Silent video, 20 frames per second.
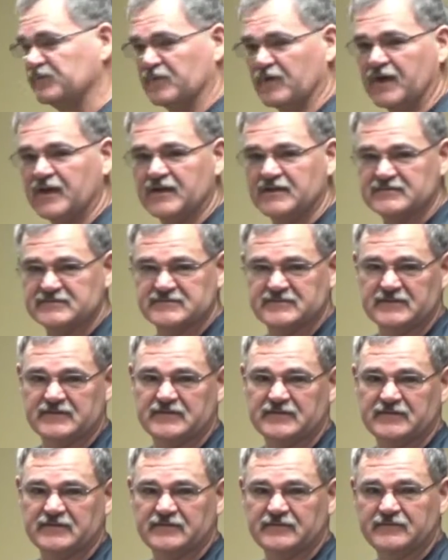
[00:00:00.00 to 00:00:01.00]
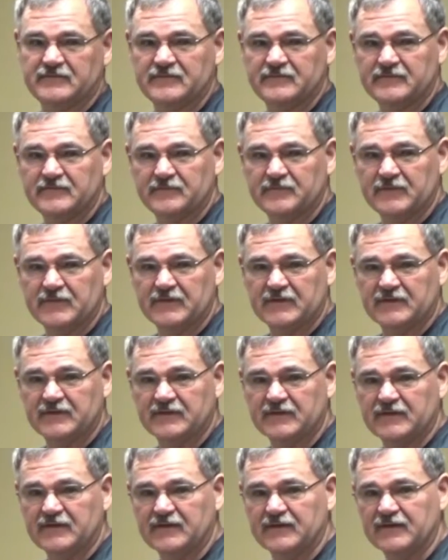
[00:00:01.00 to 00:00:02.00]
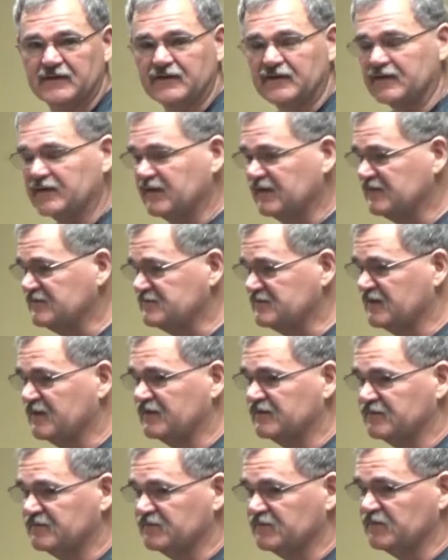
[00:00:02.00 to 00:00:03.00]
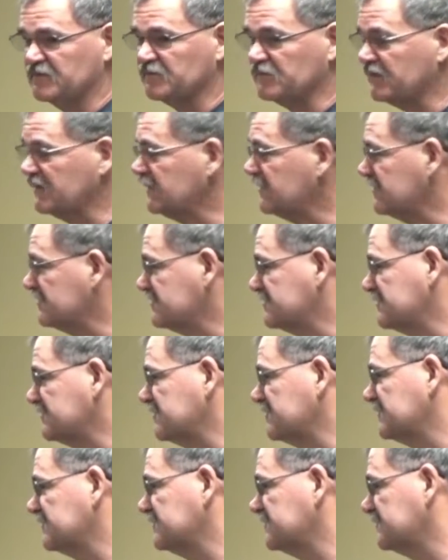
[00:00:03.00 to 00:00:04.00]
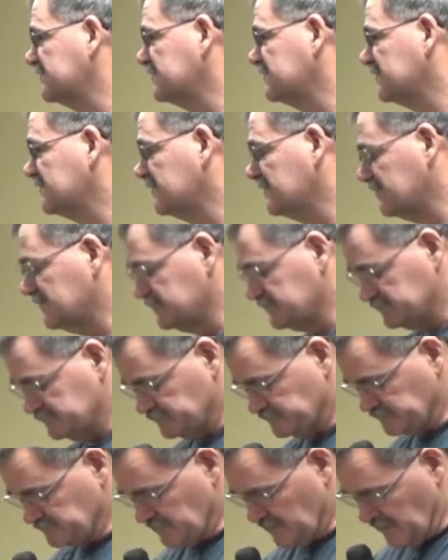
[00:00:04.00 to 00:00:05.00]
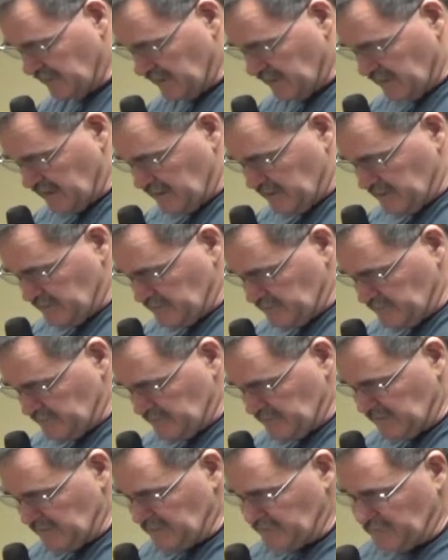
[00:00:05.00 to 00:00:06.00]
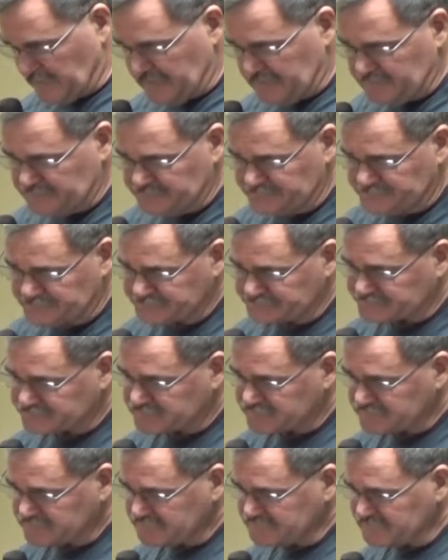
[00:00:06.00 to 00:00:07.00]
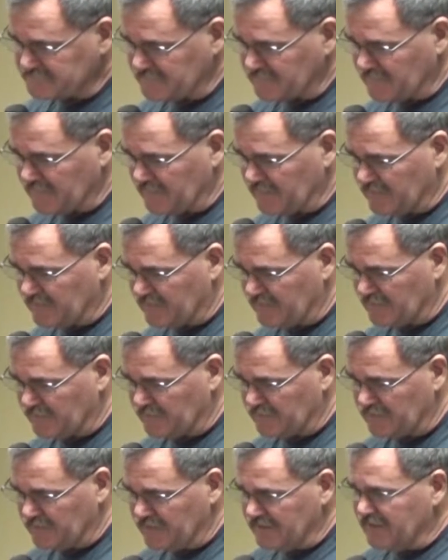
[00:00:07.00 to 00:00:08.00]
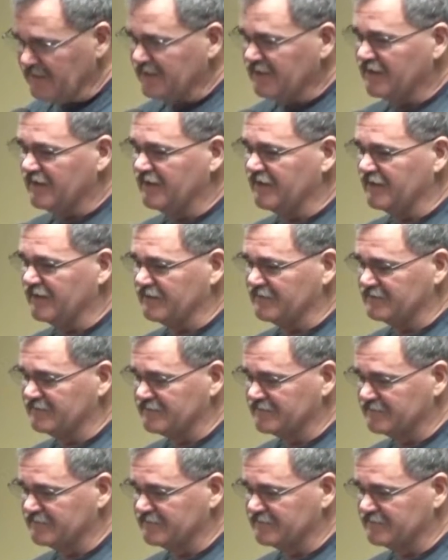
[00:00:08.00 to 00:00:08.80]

raised in it, but he's not doing what he needs to do. So, but anyway, so I